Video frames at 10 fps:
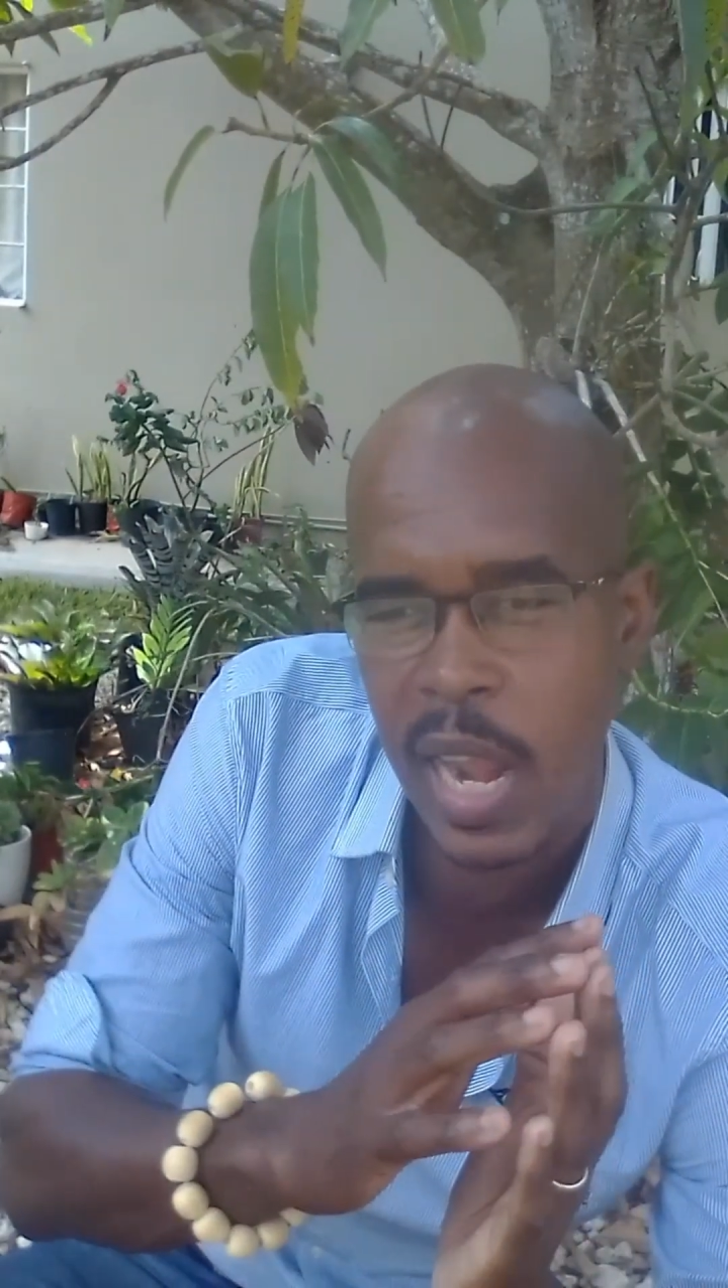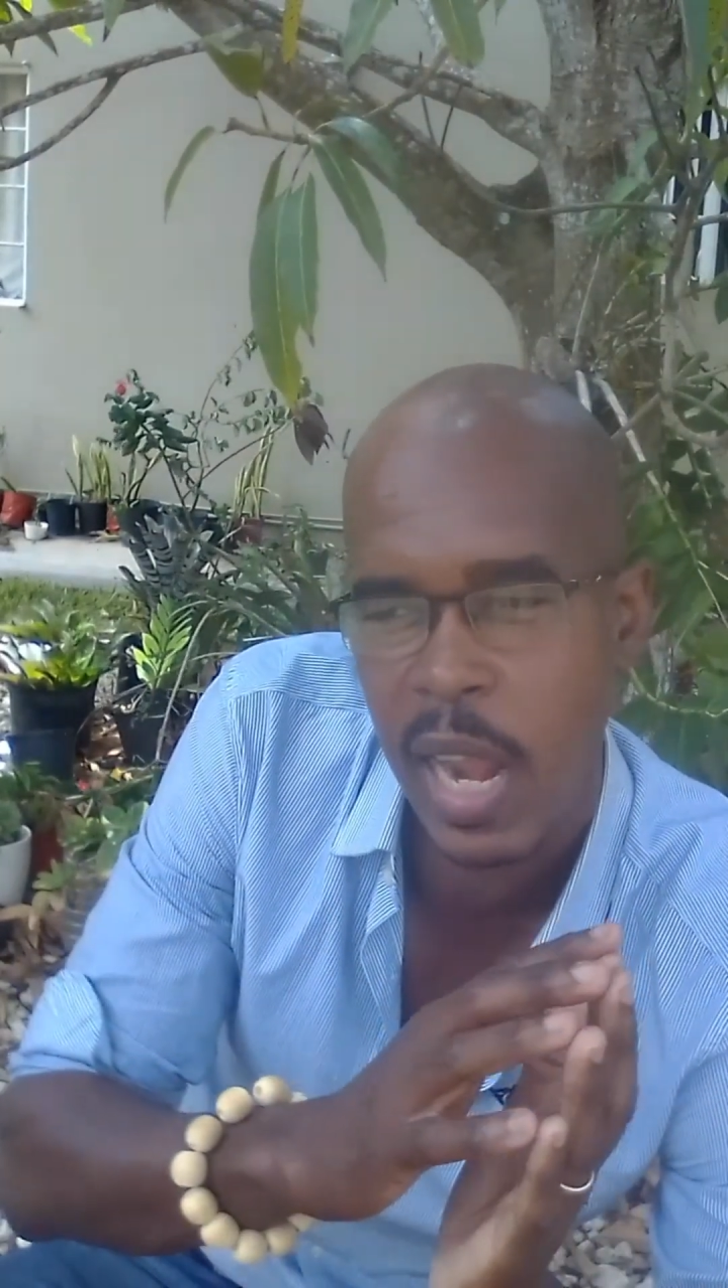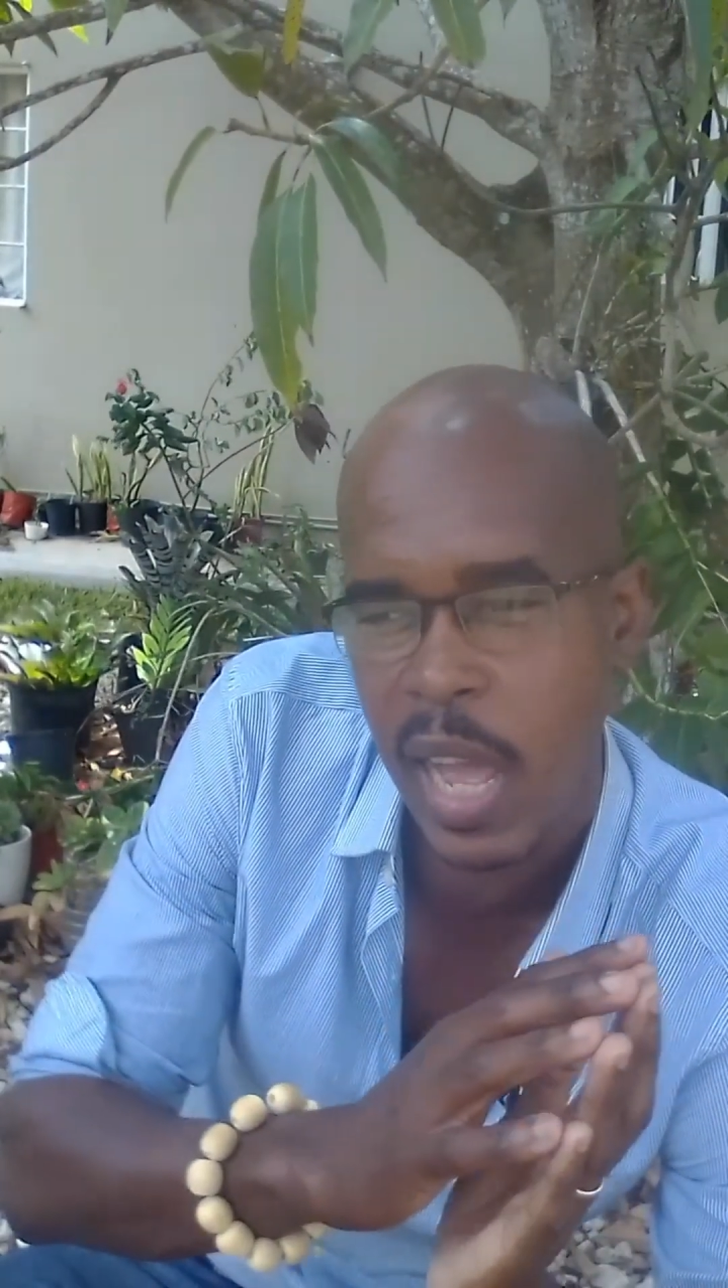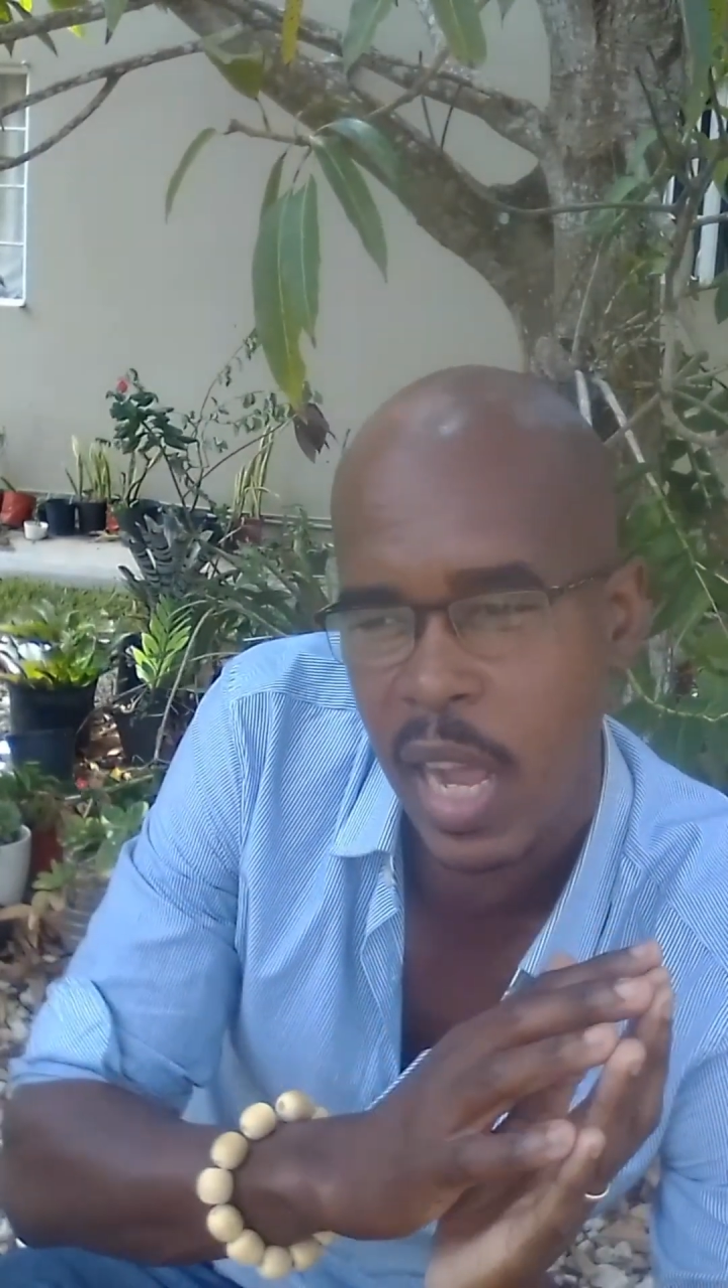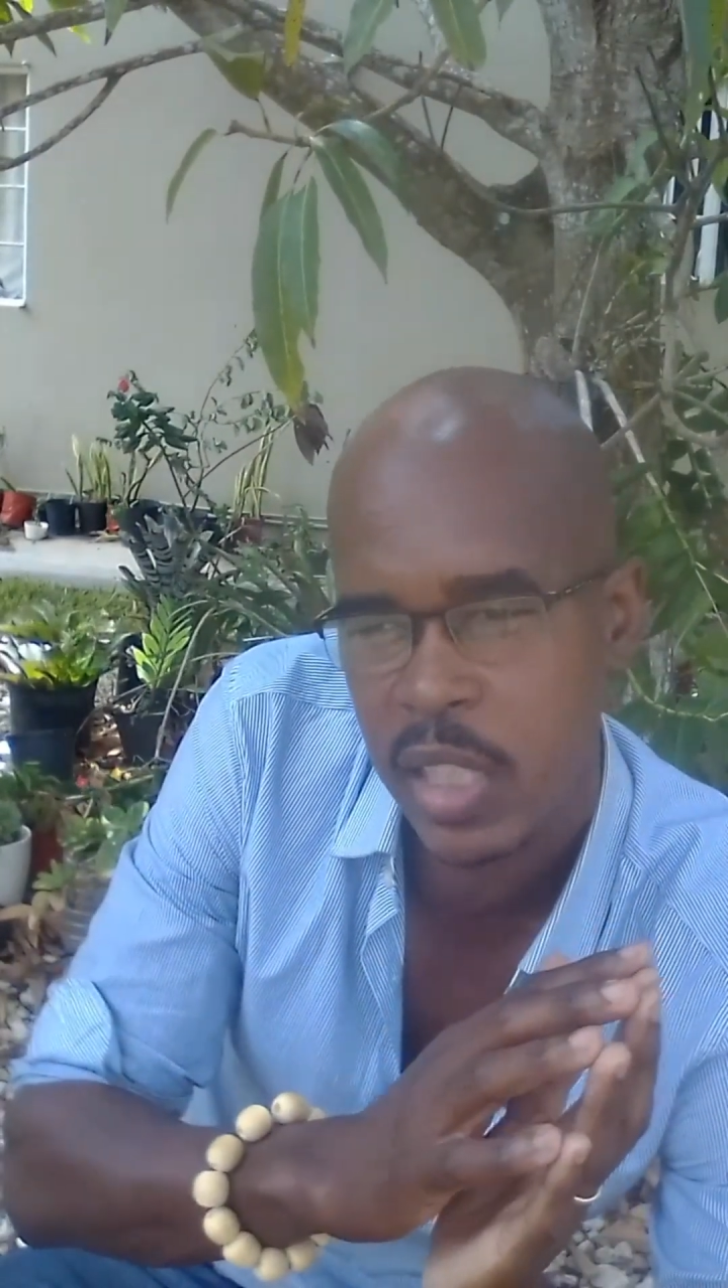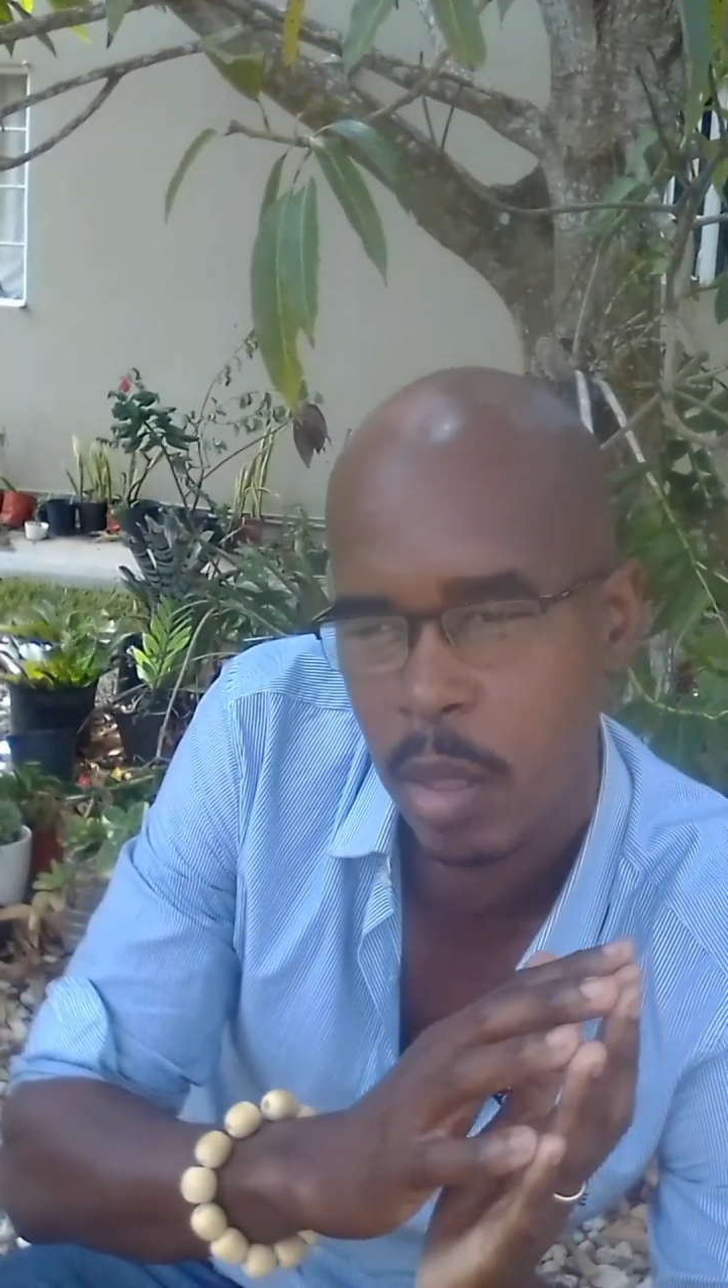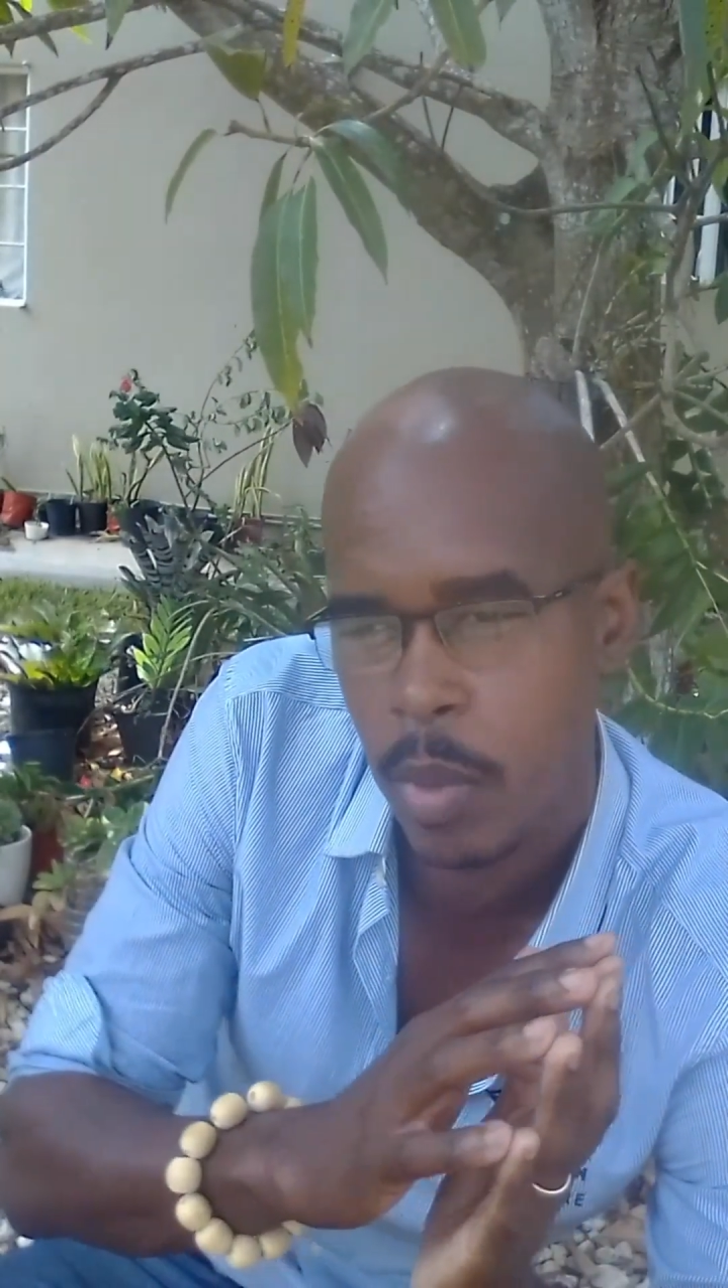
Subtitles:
large